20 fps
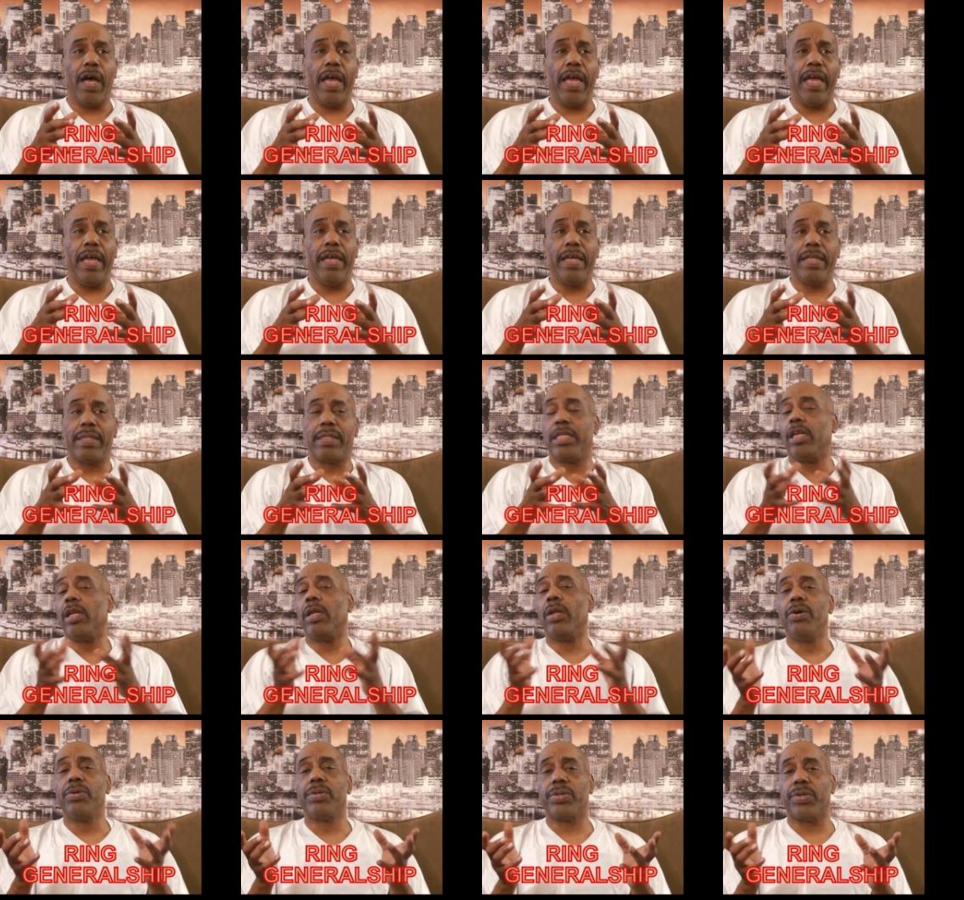is the
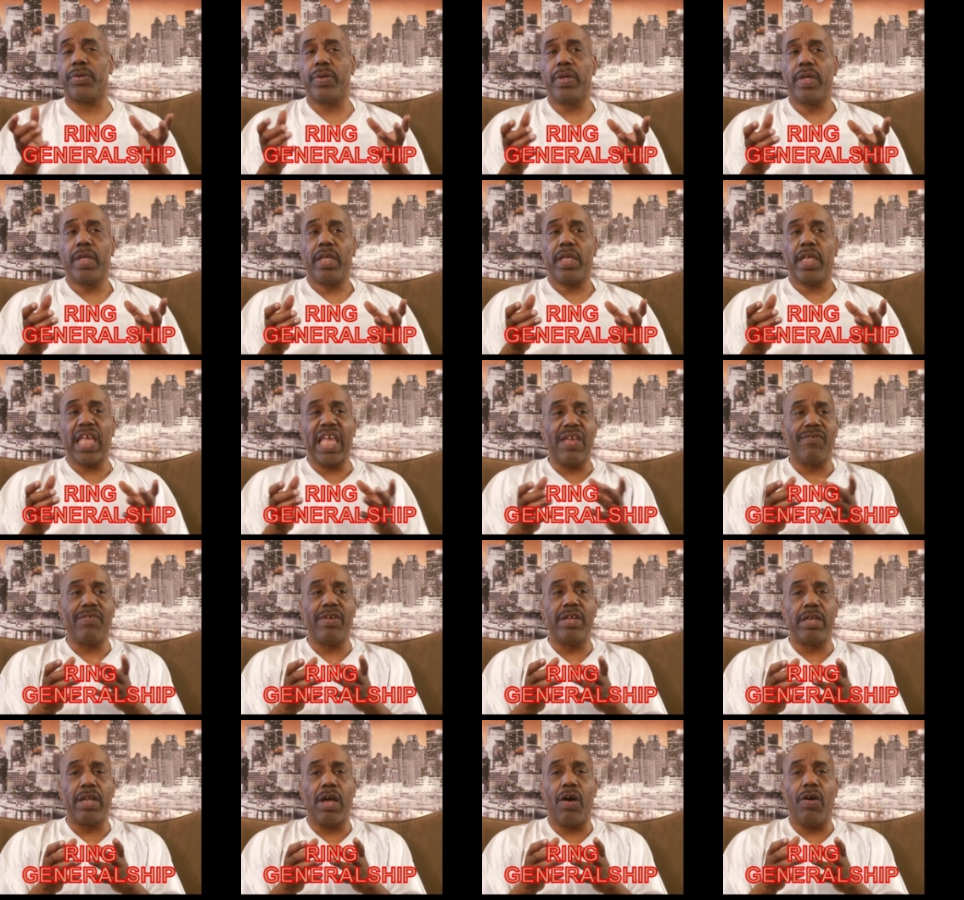loser,
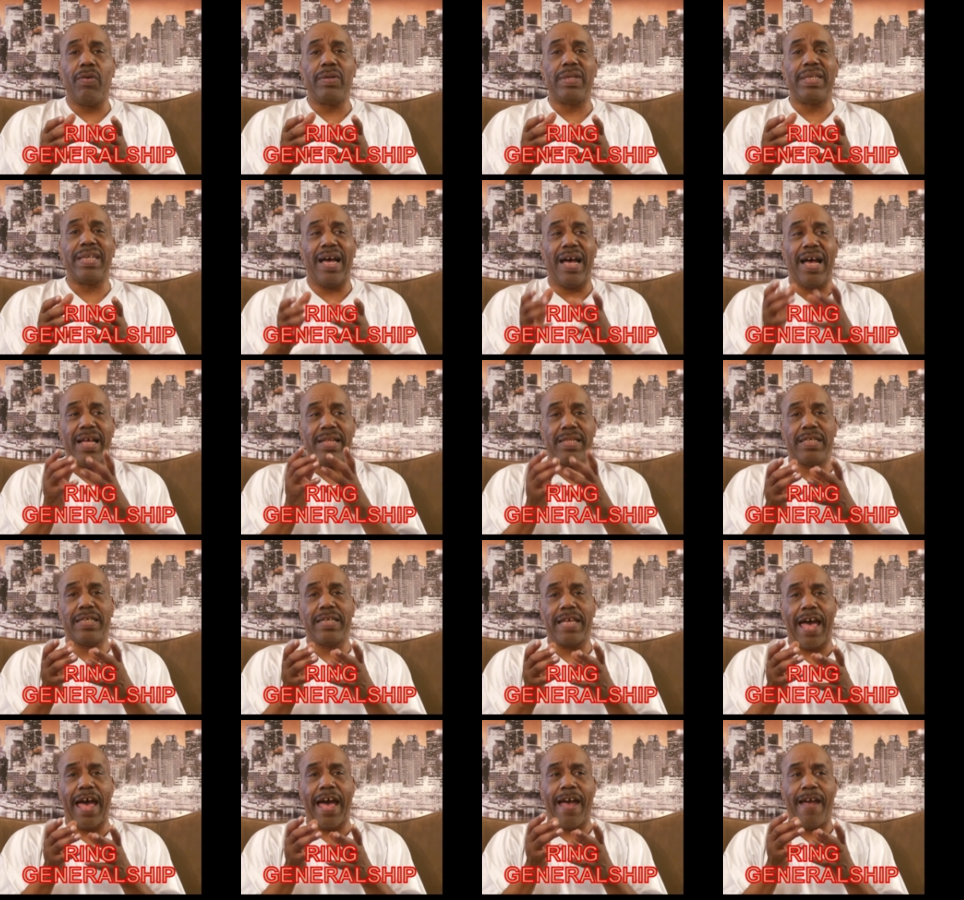even though the other
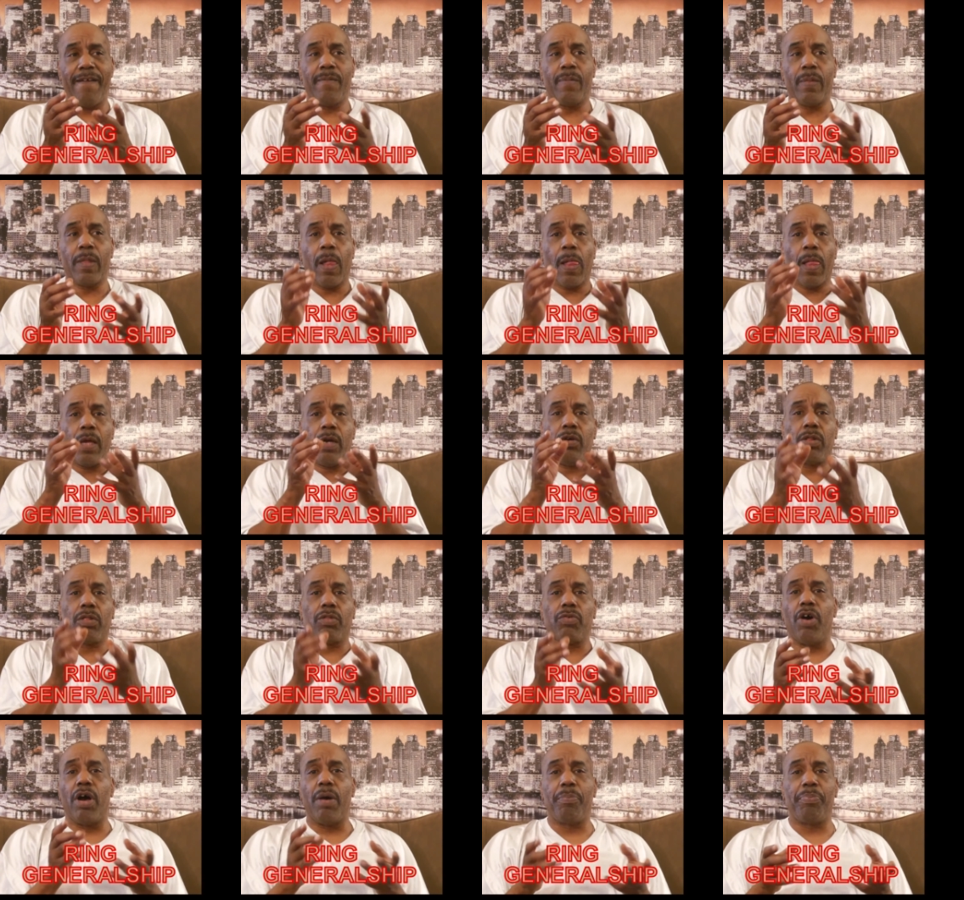guy who's
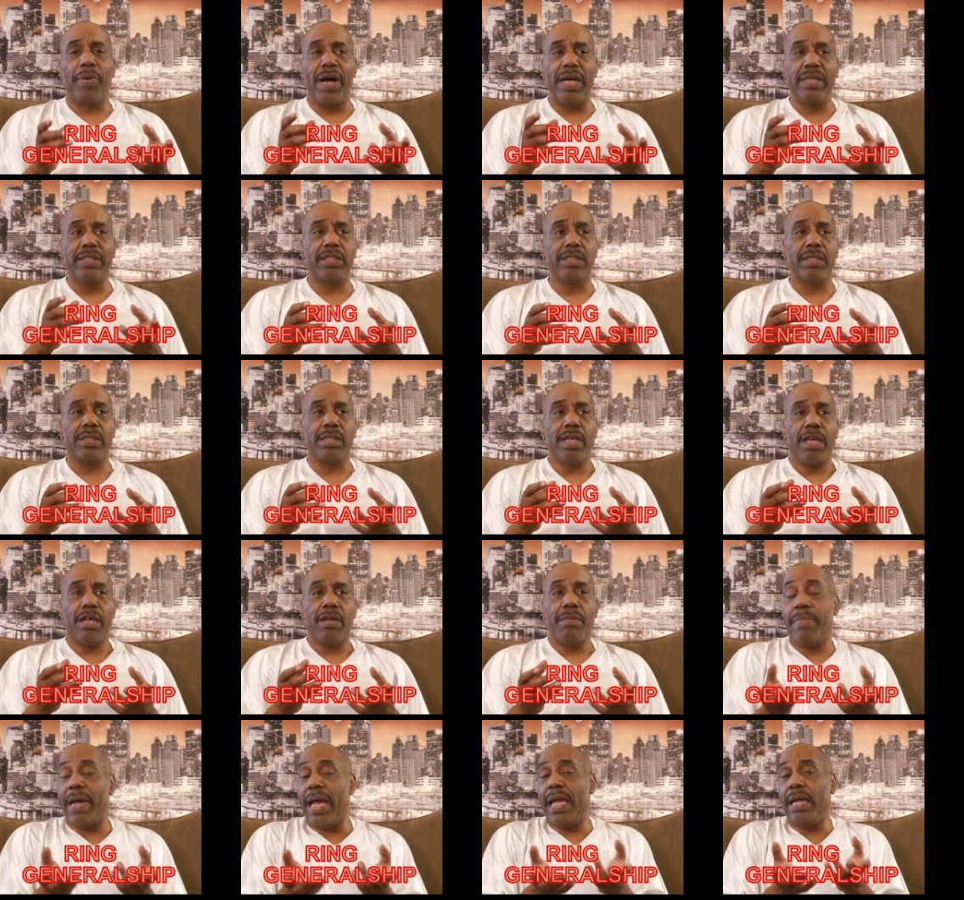throwing punches
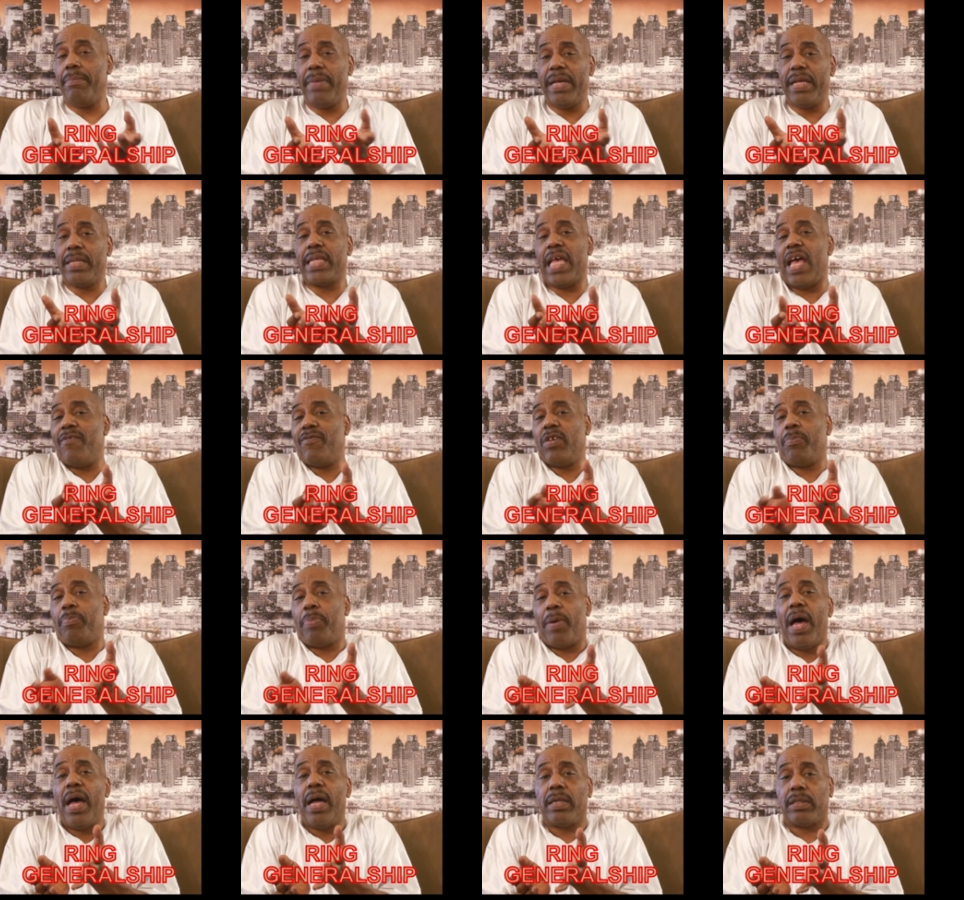may miss every
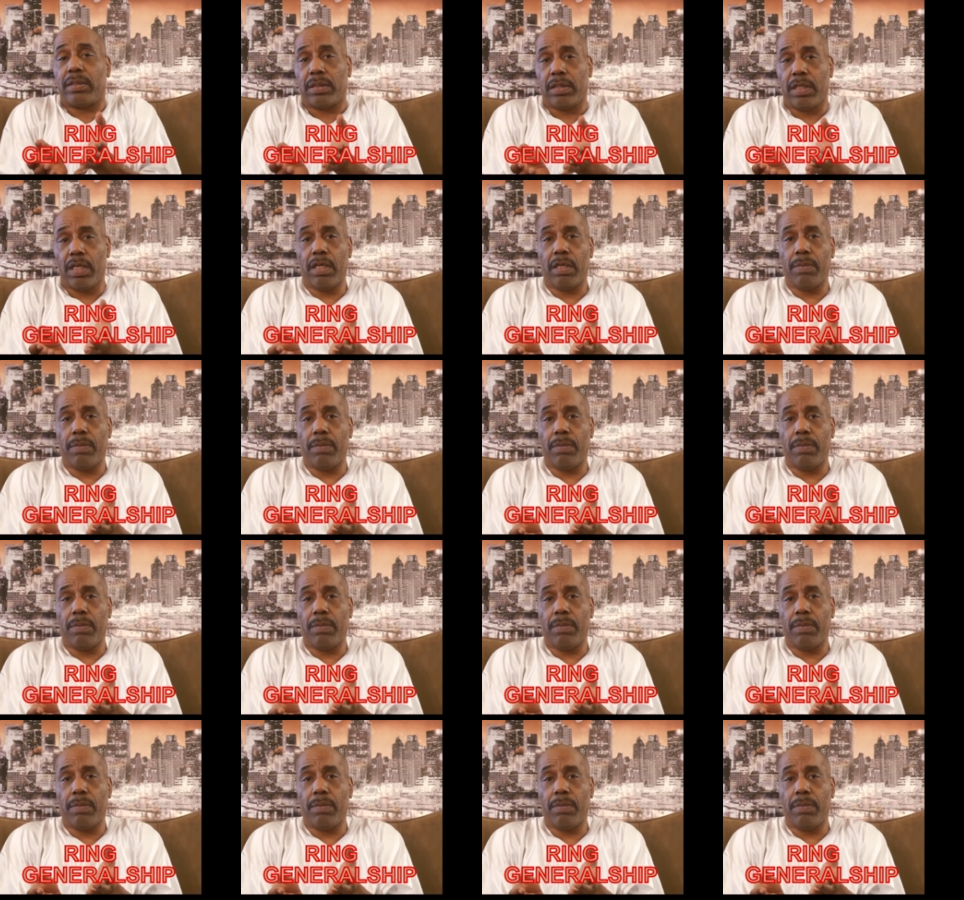punch.